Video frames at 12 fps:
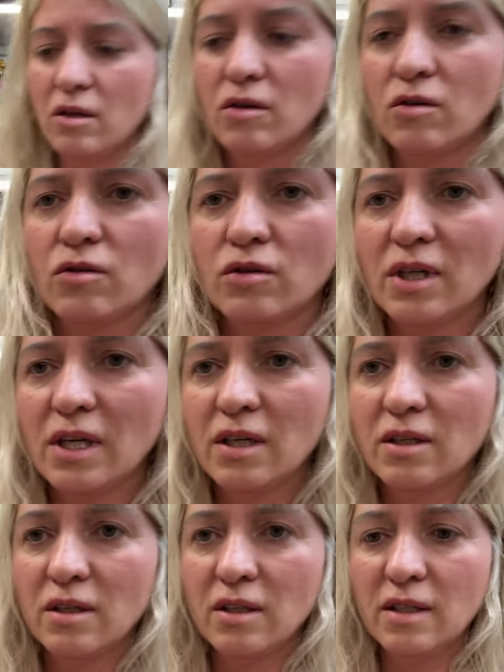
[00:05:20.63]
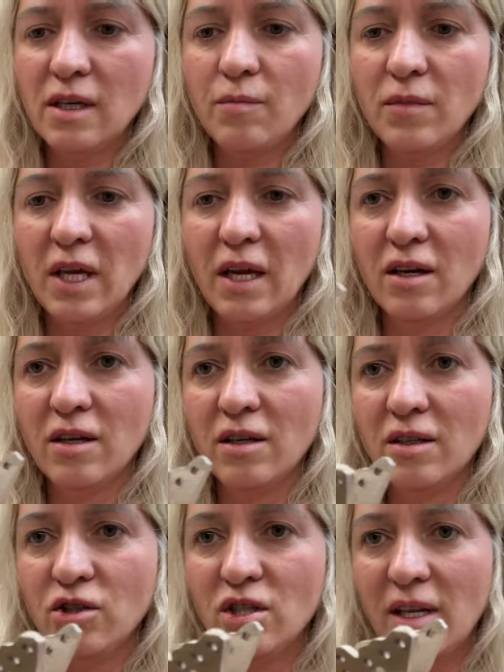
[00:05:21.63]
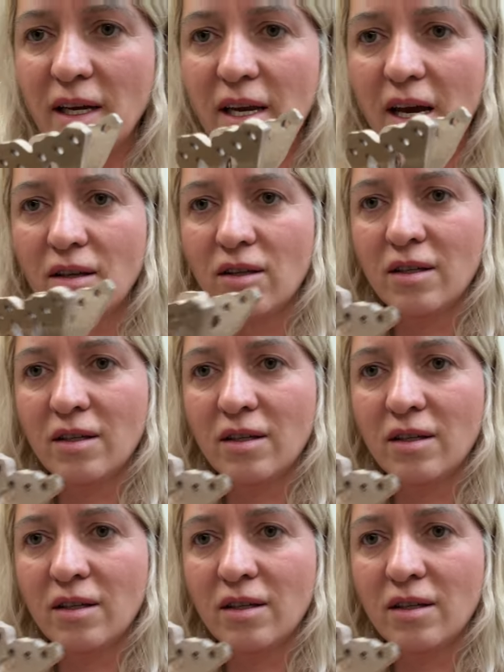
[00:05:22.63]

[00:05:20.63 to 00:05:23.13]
on something, just like that.